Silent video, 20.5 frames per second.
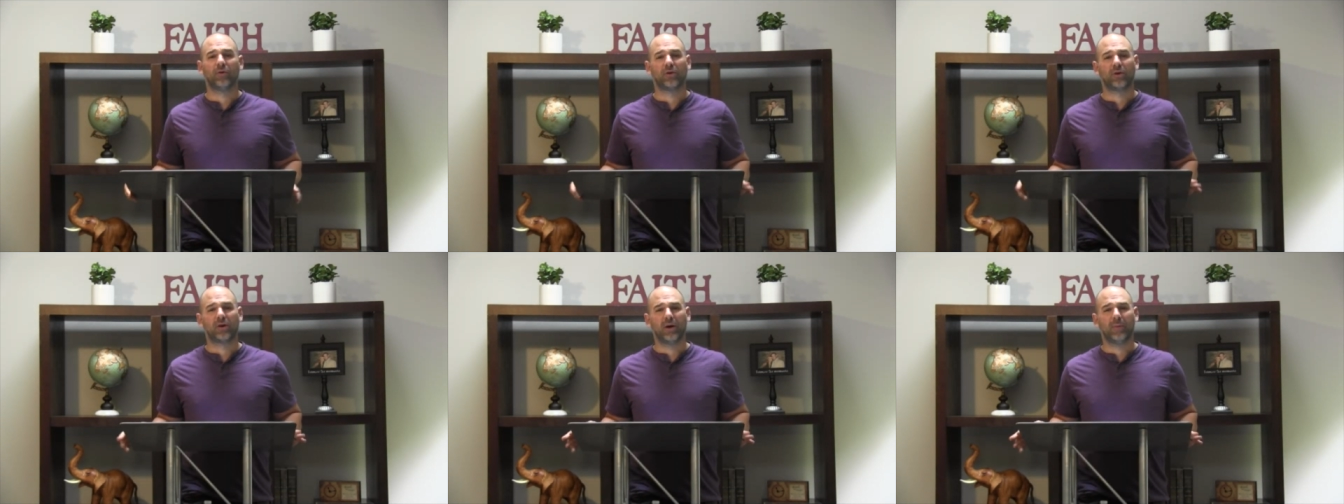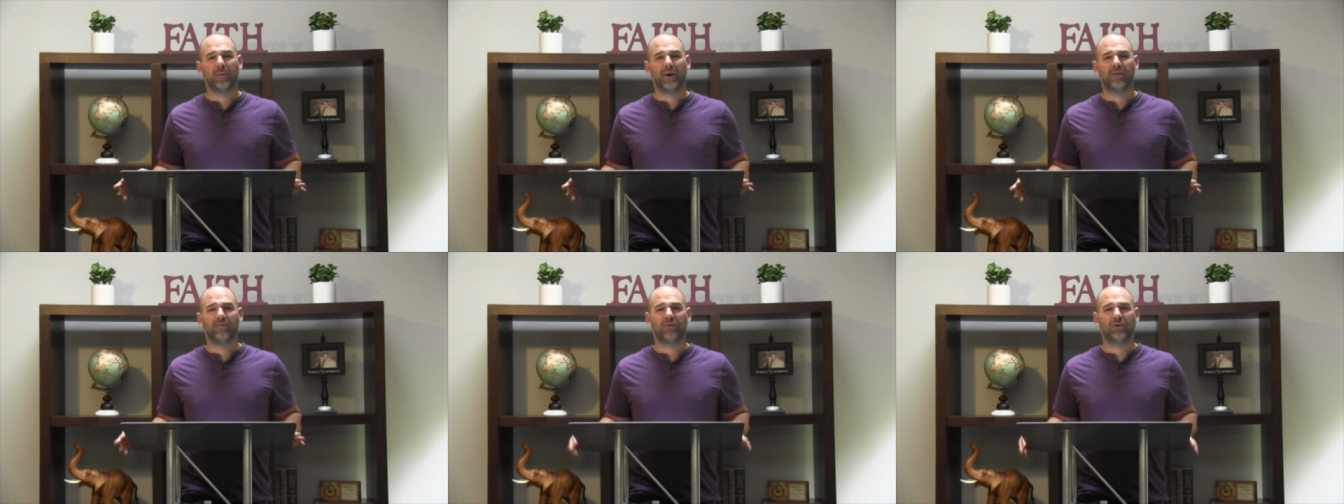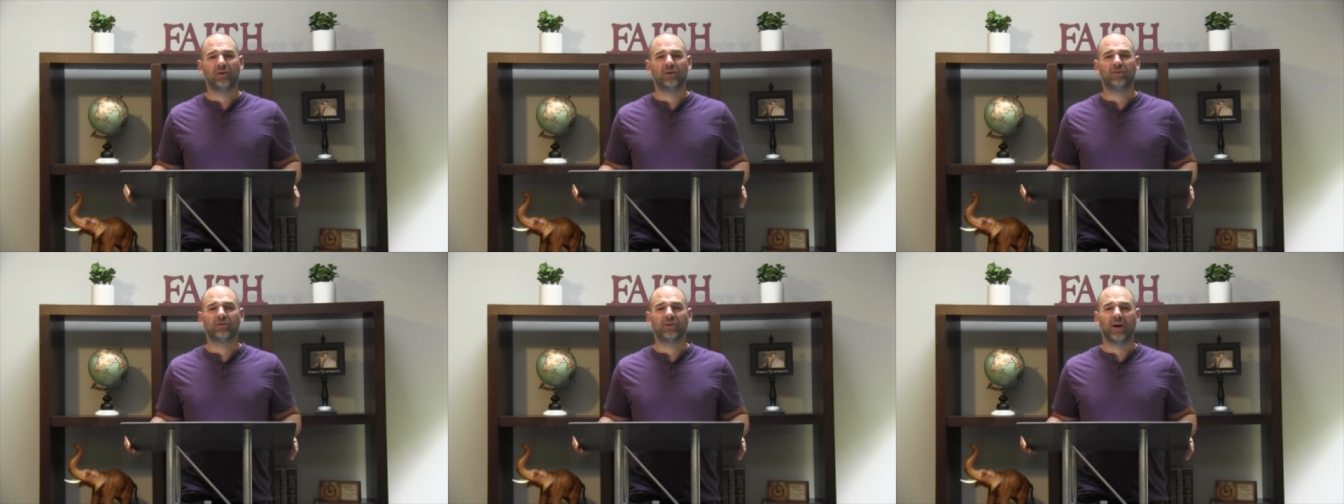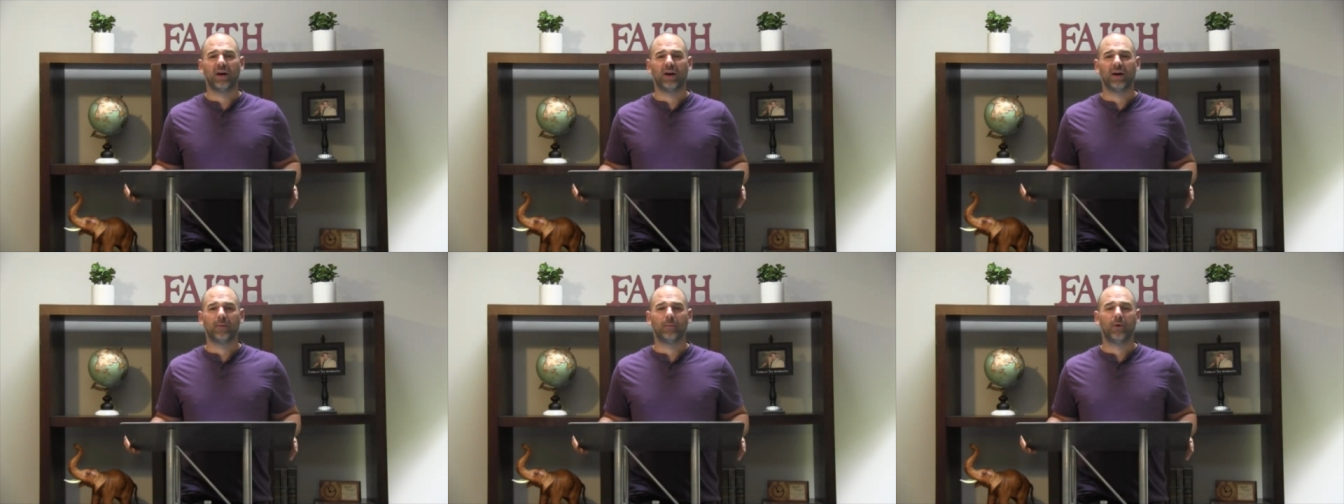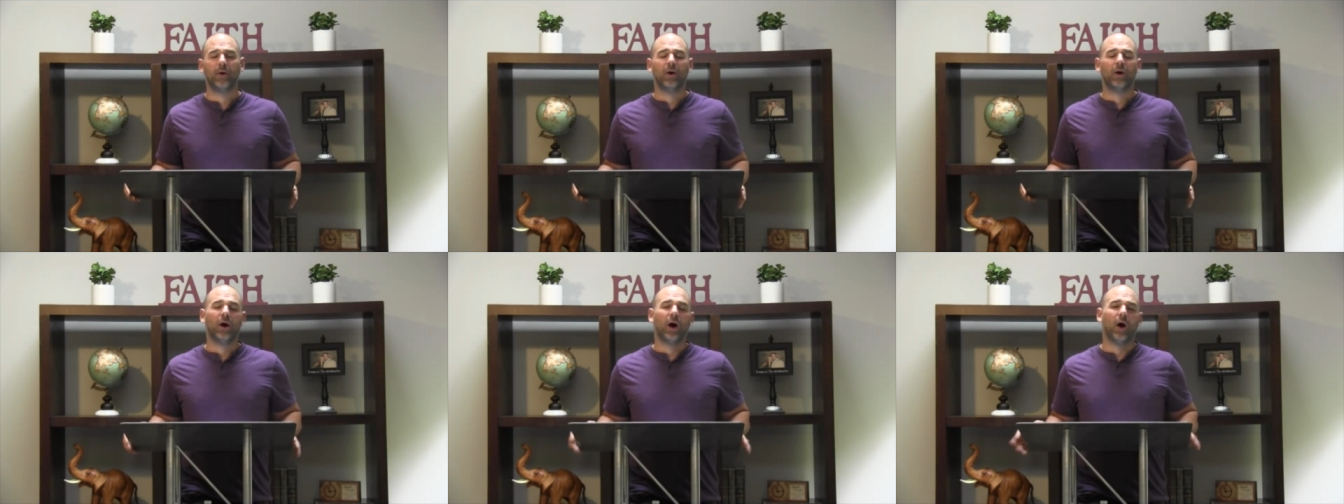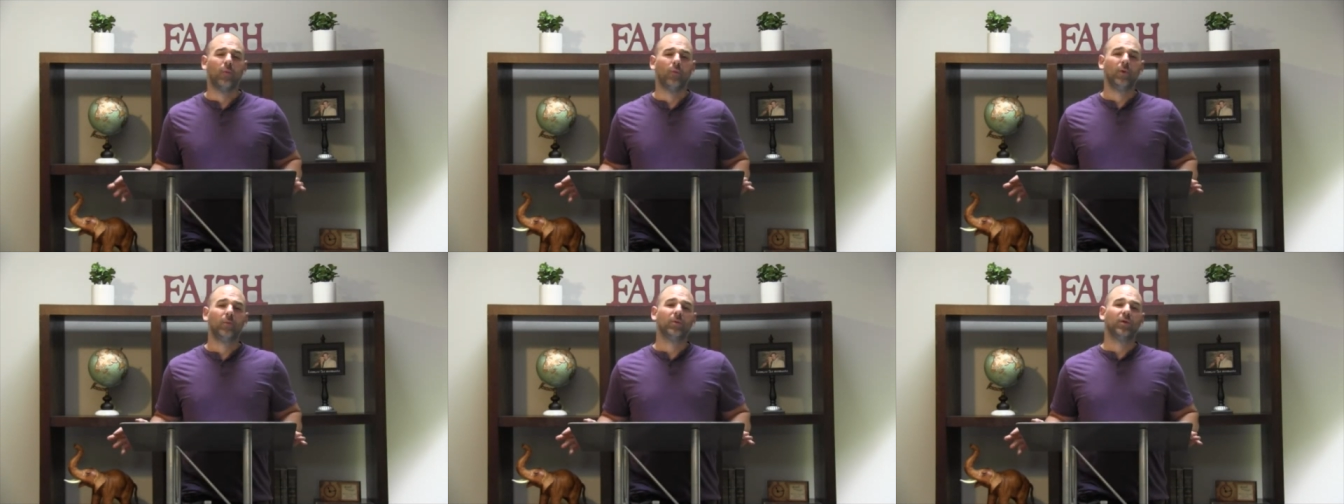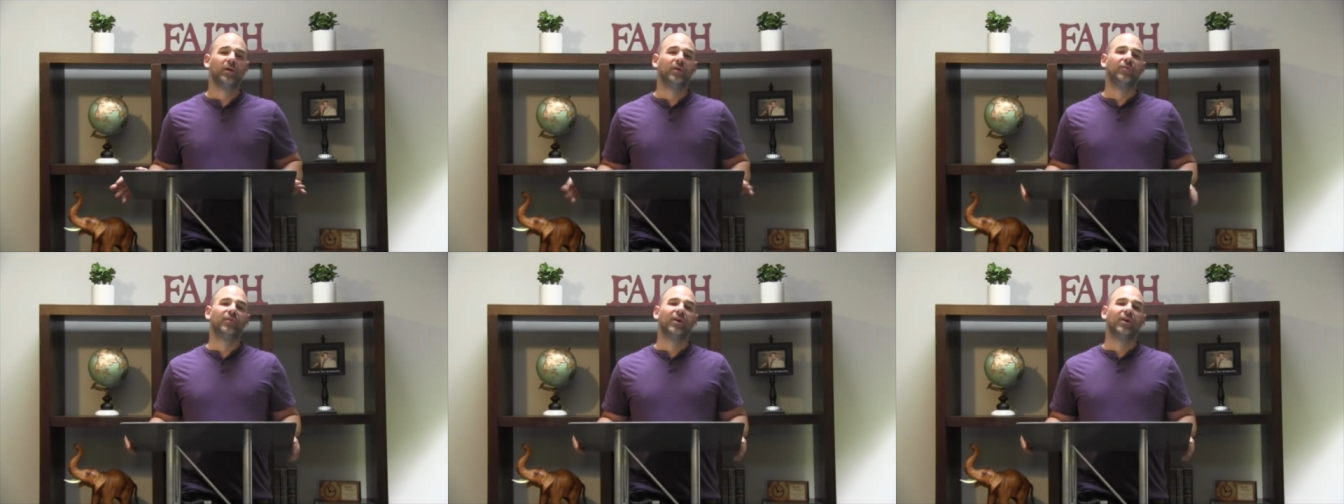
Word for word: come have a good time. Uh, we believe